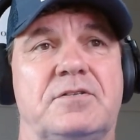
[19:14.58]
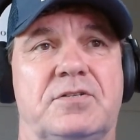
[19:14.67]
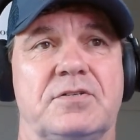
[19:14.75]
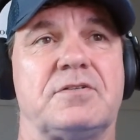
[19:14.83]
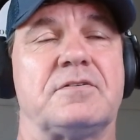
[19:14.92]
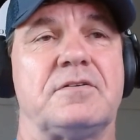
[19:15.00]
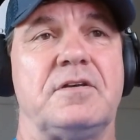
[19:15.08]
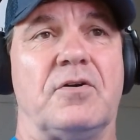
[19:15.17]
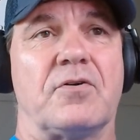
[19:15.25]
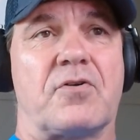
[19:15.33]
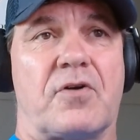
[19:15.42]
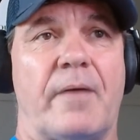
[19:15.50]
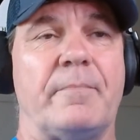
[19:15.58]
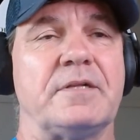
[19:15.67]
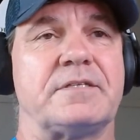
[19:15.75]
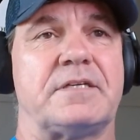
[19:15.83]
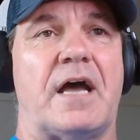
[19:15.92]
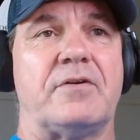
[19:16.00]
just
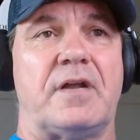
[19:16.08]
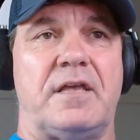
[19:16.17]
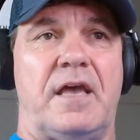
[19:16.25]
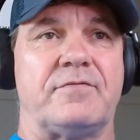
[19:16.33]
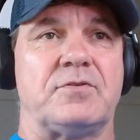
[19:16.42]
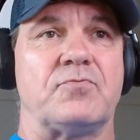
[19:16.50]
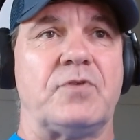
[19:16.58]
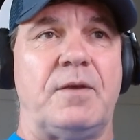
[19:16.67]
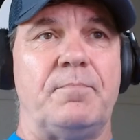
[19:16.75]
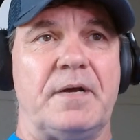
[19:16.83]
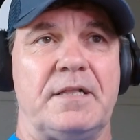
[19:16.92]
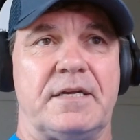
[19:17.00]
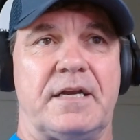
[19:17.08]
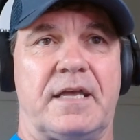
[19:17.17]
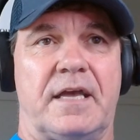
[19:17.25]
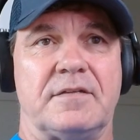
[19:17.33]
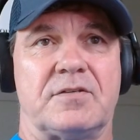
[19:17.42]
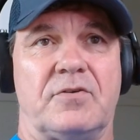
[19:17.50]
crumbles down, and you have to rebuild it
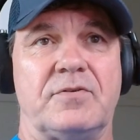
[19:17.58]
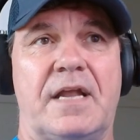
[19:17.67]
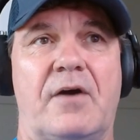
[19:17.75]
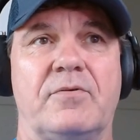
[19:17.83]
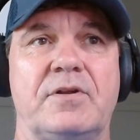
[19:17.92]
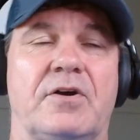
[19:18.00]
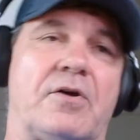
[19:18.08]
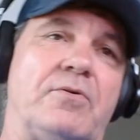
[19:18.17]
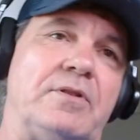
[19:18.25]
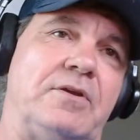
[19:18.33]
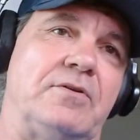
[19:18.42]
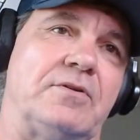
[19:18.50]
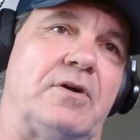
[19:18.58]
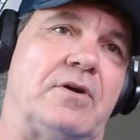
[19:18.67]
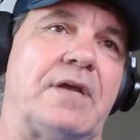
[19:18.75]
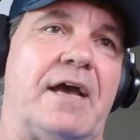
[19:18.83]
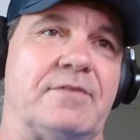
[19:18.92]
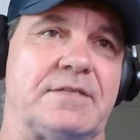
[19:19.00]
again. So now not only you
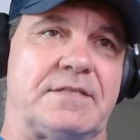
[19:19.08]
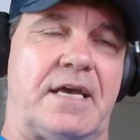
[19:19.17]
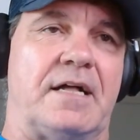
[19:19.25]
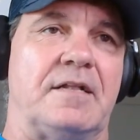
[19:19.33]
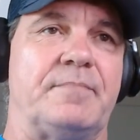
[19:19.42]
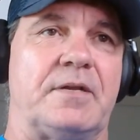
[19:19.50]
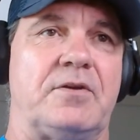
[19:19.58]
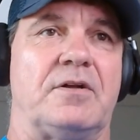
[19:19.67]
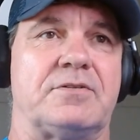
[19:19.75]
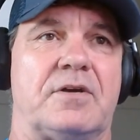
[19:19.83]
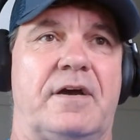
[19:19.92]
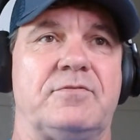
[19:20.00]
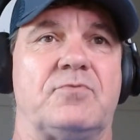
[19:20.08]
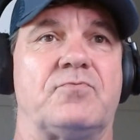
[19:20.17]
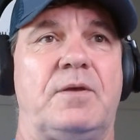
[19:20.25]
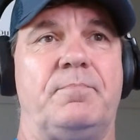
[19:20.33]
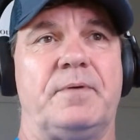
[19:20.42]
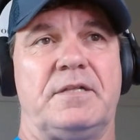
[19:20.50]
don't have a sell, but you also have to
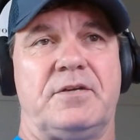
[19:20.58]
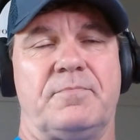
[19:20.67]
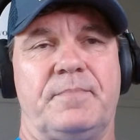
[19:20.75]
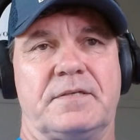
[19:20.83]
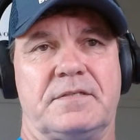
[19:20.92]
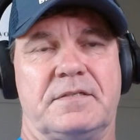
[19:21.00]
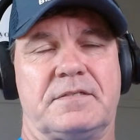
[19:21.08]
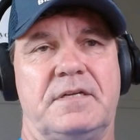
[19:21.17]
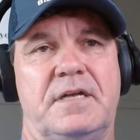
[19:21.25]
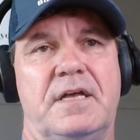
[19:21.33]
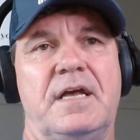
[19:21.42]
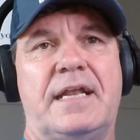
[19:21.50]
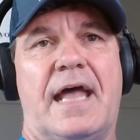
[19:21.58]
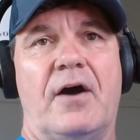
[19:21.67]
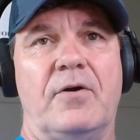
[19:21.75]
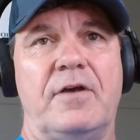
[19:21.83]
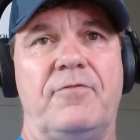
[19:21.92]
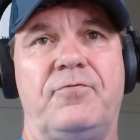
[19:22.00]
rebuild your business.
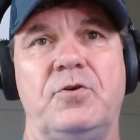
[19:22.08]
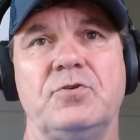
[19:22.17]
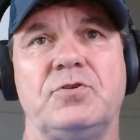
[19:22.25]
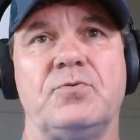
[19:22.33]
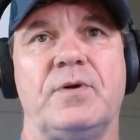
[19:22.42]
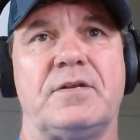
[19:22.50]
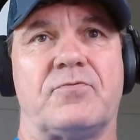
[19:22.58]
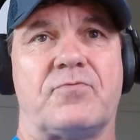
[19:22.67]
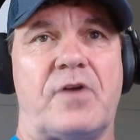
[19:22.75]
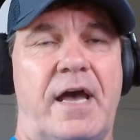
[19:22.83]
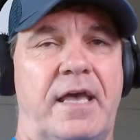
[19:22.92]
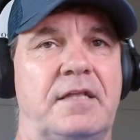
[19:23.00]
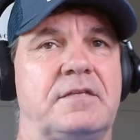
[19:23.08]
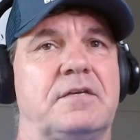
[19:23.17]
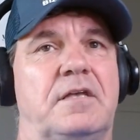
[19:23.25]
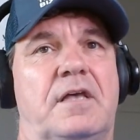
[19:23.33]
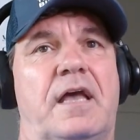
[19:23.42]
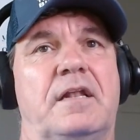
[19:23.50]
Now, if you do it right
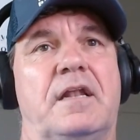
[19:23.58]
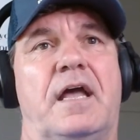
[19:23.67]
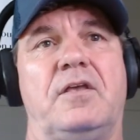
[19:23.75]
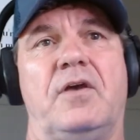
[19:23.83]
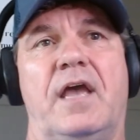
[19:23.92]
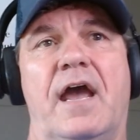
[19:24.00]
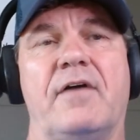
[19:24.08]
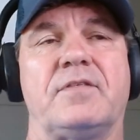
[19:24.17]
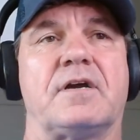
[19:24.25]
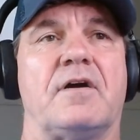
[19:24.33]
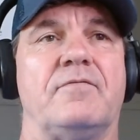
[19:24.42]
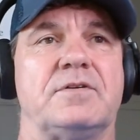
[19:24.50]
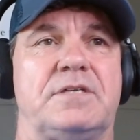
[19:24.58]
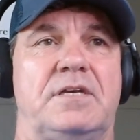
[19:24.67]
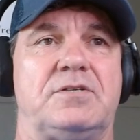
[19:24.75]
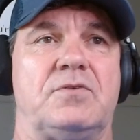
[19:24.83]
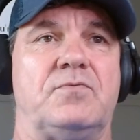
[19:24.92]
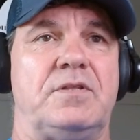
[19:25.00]
and you have the
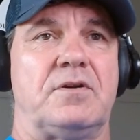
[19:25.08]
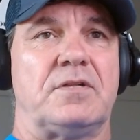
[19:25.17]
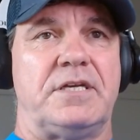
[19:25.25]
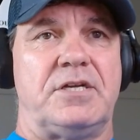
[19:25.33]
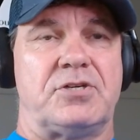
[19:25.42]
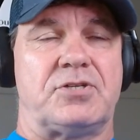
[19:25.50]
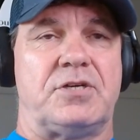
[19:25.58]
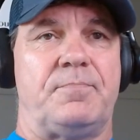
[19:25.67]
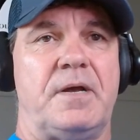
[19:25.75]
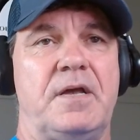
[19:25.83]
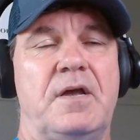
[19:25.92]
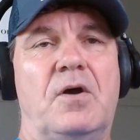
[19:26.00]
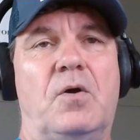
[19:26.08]
conversation with your leadership,